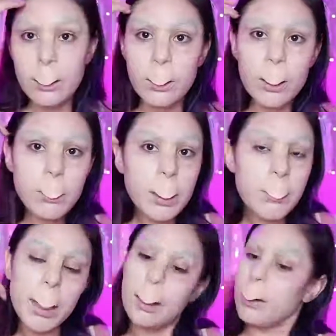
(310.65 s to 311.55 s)
So let's put
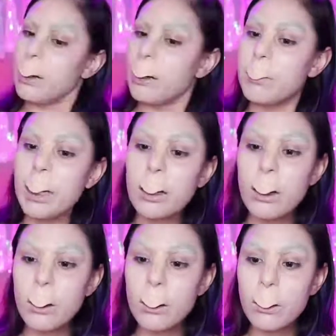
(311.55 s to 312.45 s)
some highlighter on my
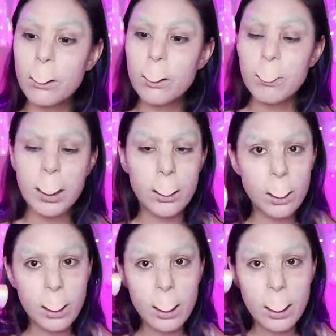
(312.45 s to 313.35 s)
nose, my
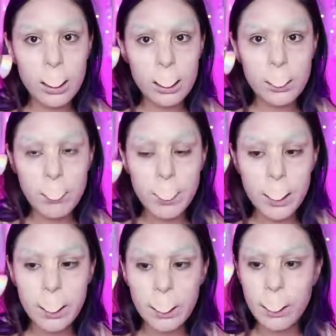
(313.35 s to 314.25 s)
cheeks up
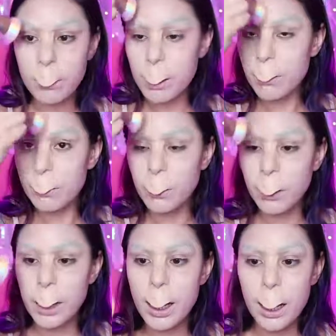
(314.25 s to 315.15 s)
here, my
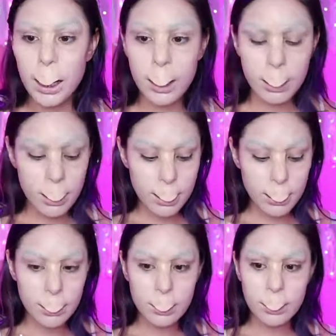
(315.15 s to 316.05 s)
forehead.
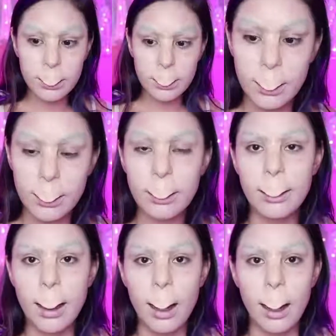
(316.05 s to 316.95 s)

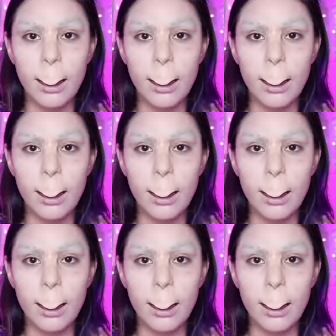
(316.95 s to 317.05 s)
Yeah.